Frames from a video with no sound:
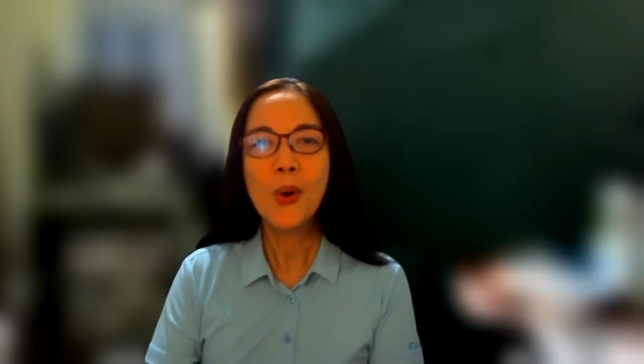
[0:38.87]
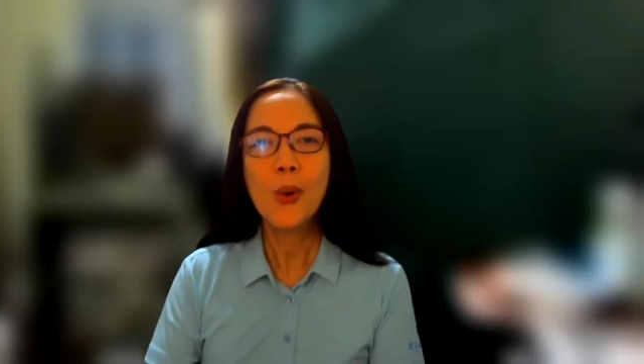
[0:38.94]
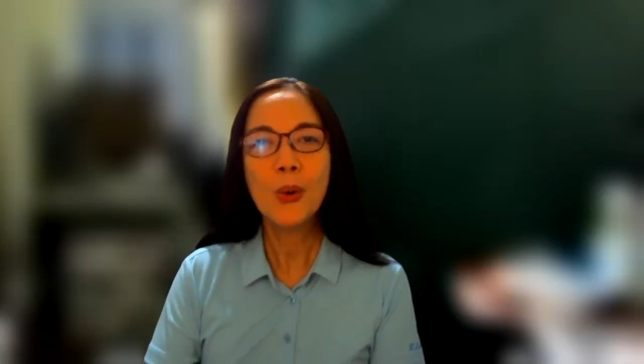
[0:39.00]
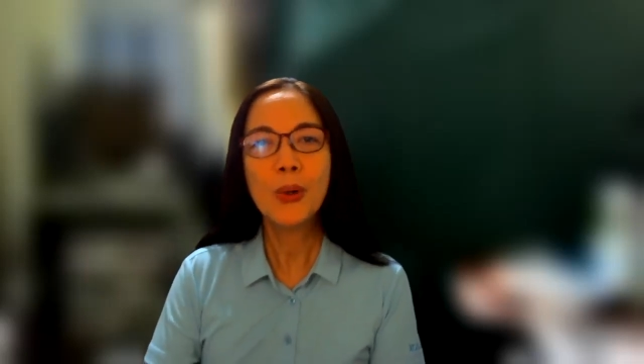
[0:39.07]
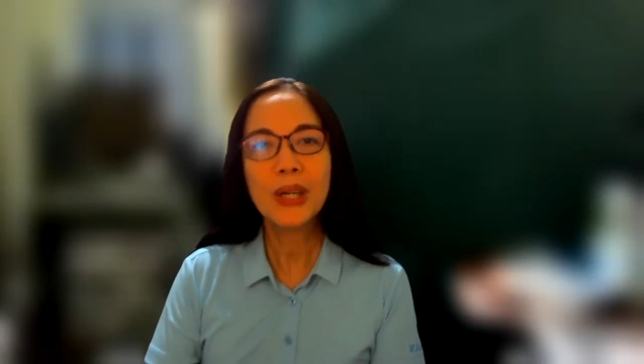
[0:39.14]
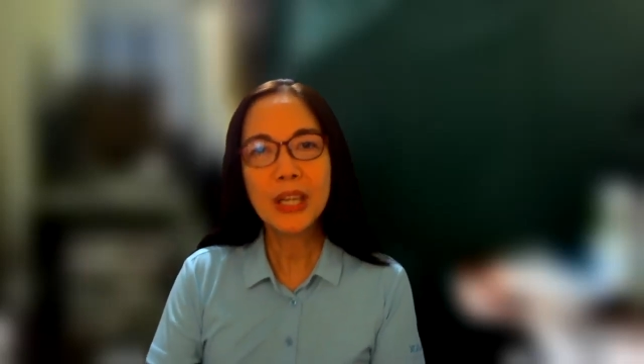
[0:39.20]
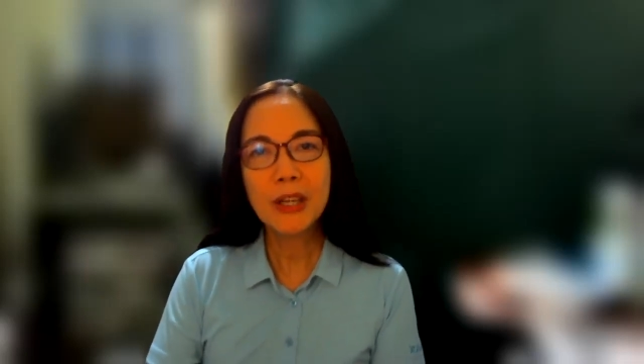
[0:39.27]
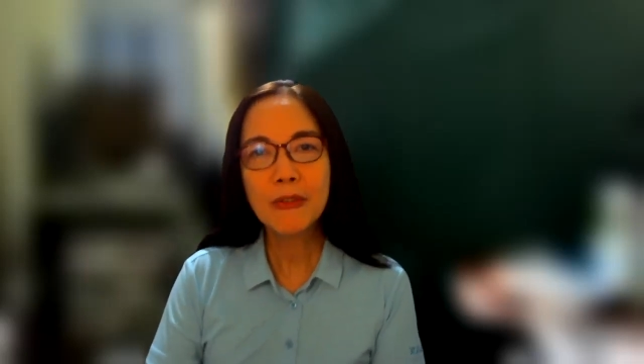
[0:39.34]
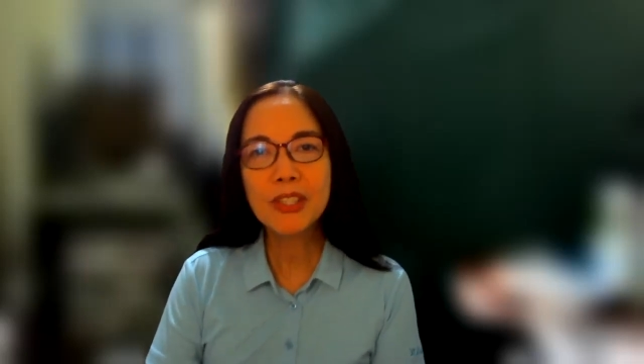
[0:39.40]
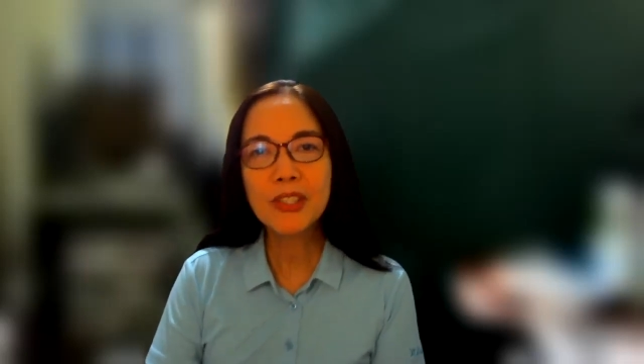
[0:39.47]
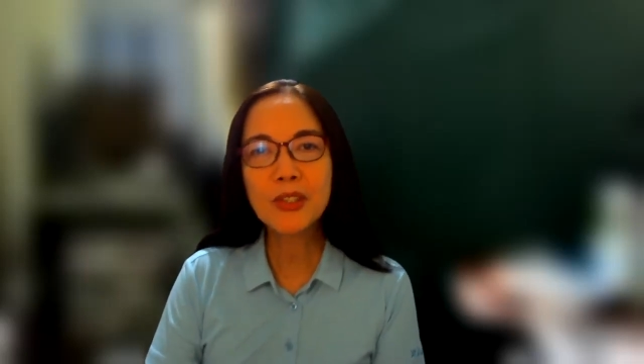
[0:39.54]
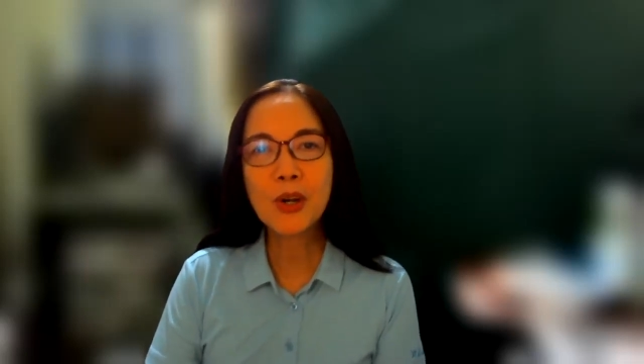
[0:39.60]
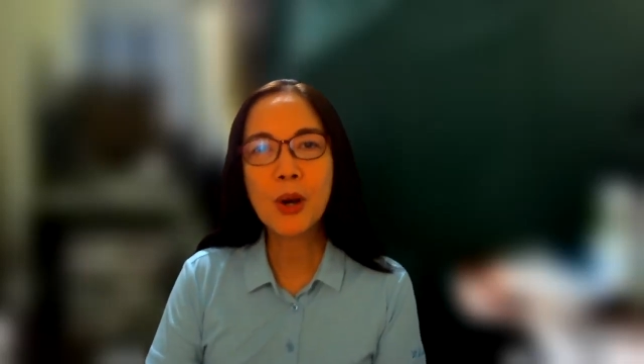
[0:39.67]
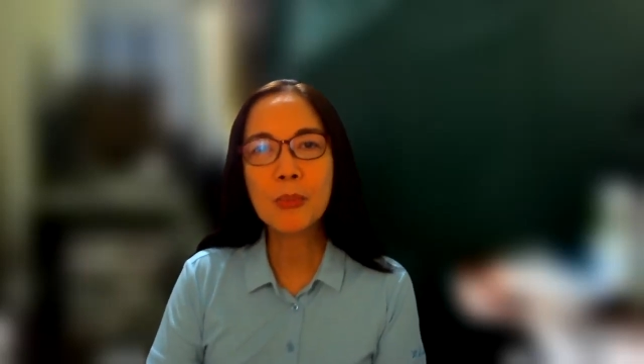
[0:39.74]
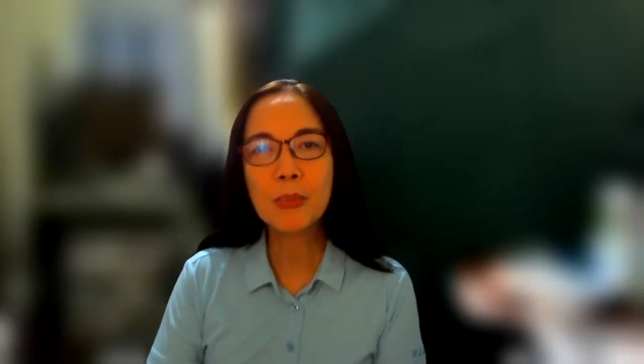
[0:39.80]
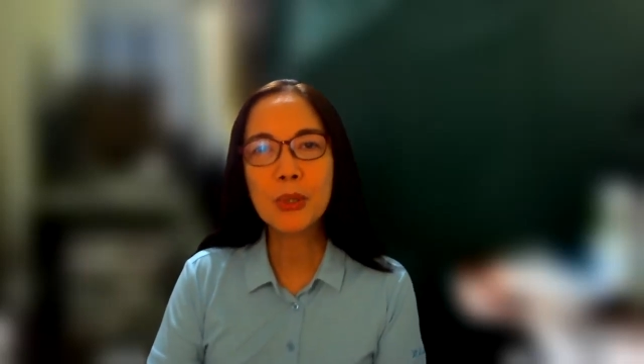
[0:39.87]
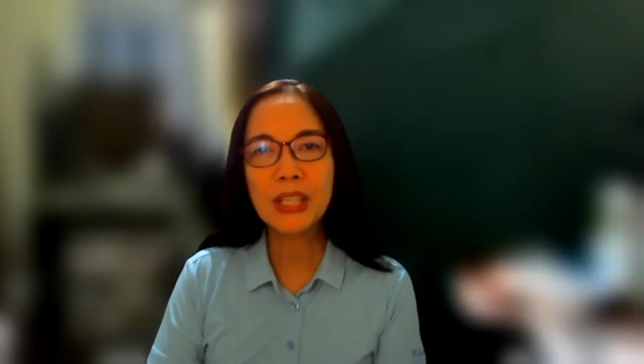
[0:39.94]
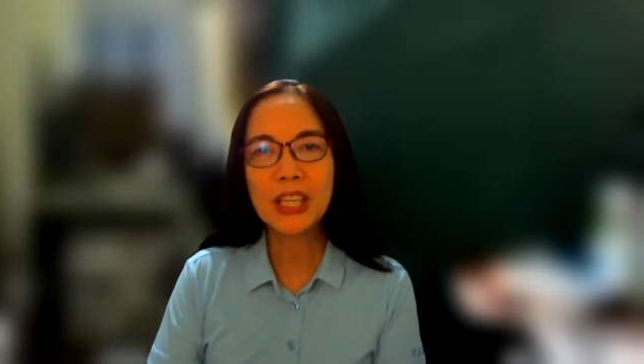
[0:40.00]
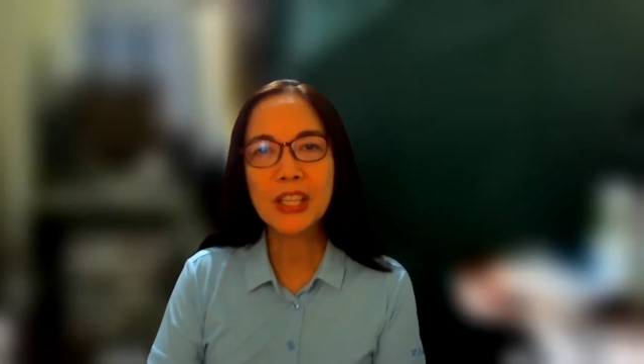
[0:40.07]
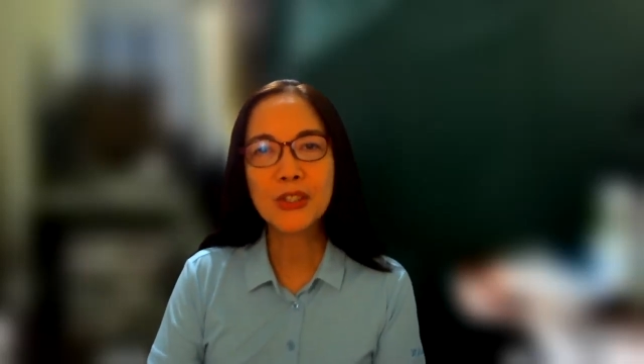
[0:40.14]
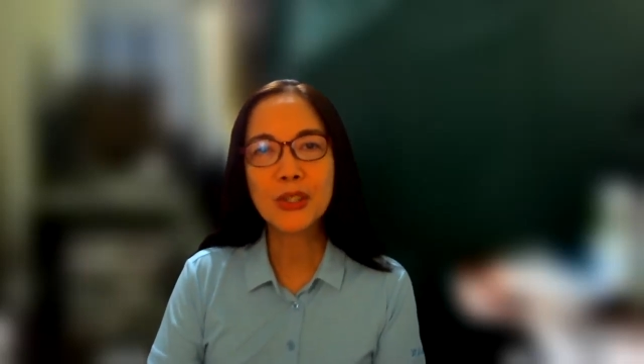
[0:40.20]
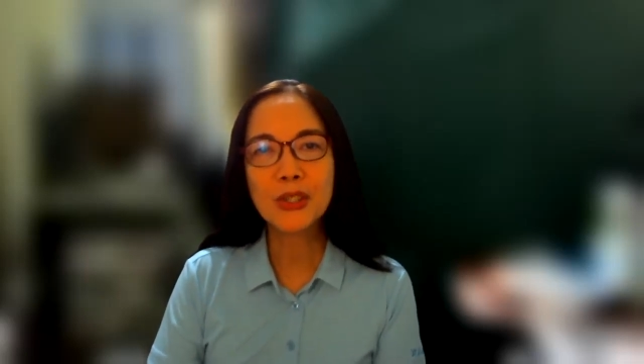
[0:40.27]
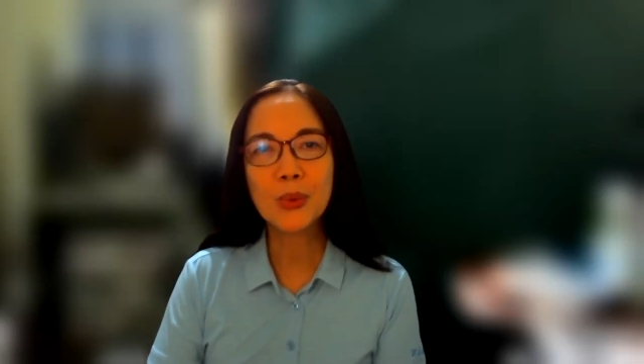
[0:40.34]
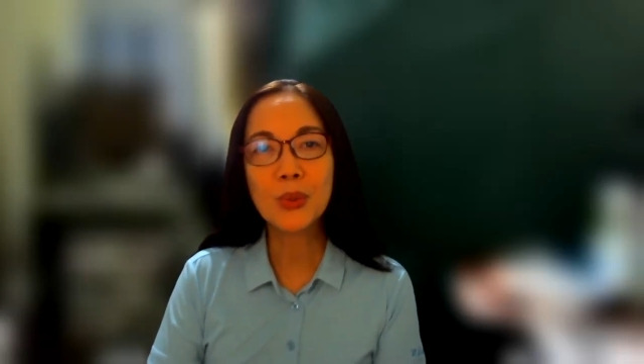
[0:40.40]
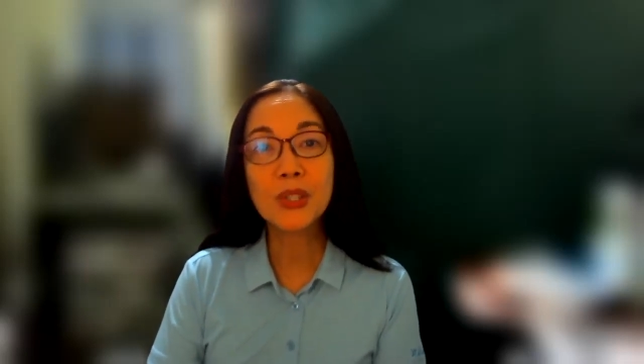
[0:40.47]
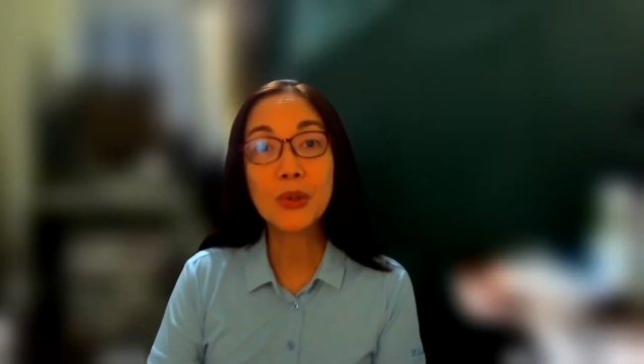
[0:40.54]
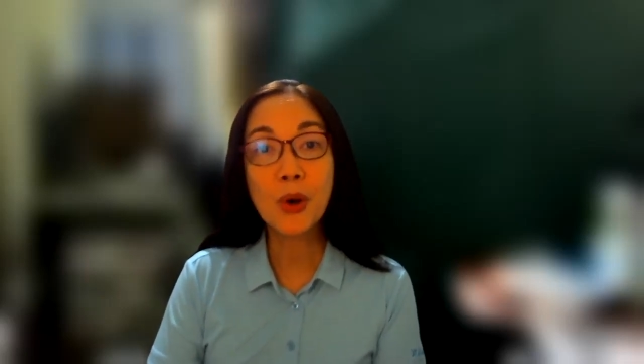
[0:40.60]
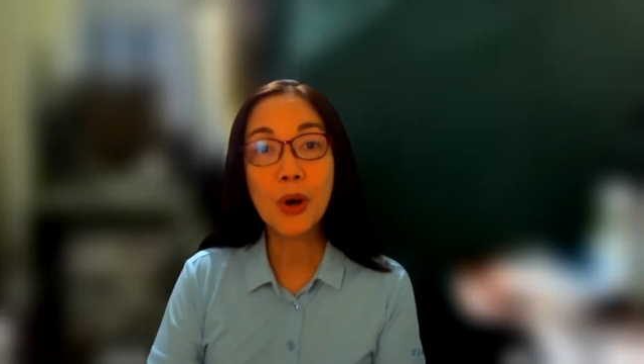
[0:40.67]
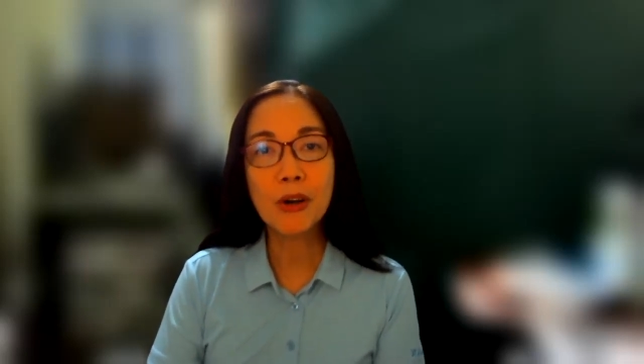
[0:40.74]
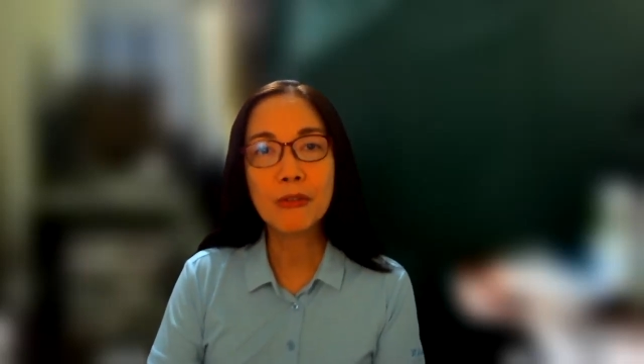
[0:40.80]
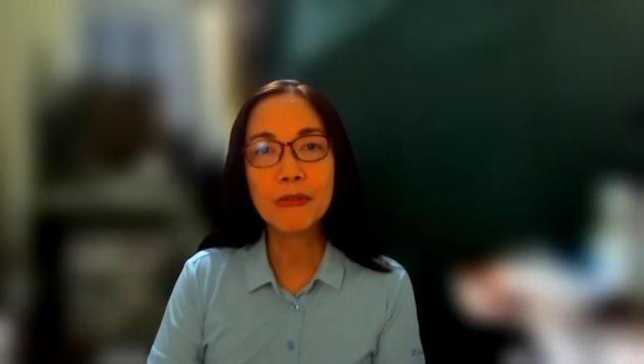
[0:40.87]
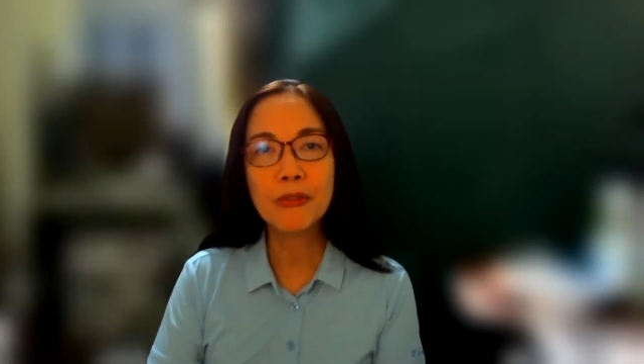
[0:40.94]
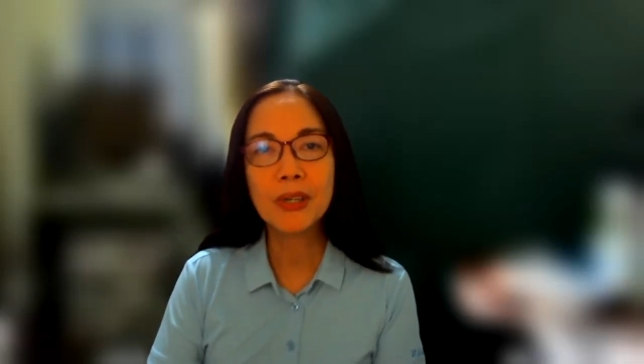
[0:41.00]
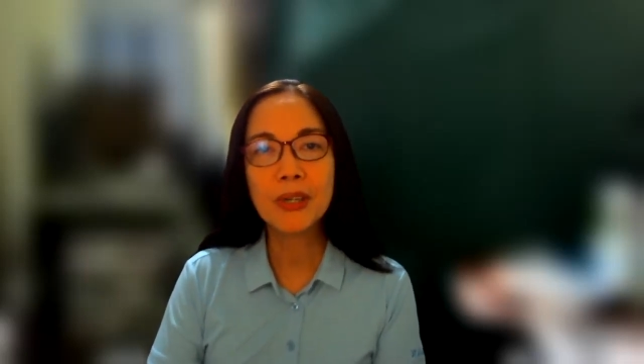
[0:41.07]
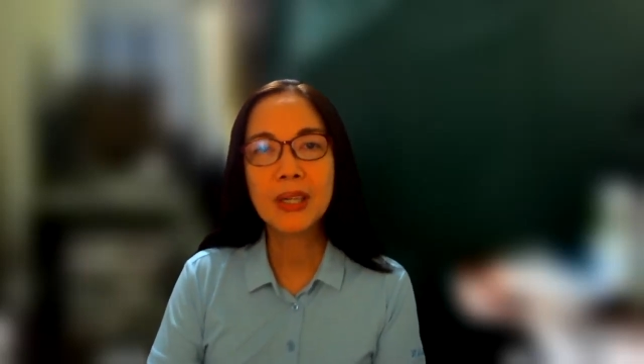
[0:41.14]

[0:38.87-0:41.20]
or if his computation was off,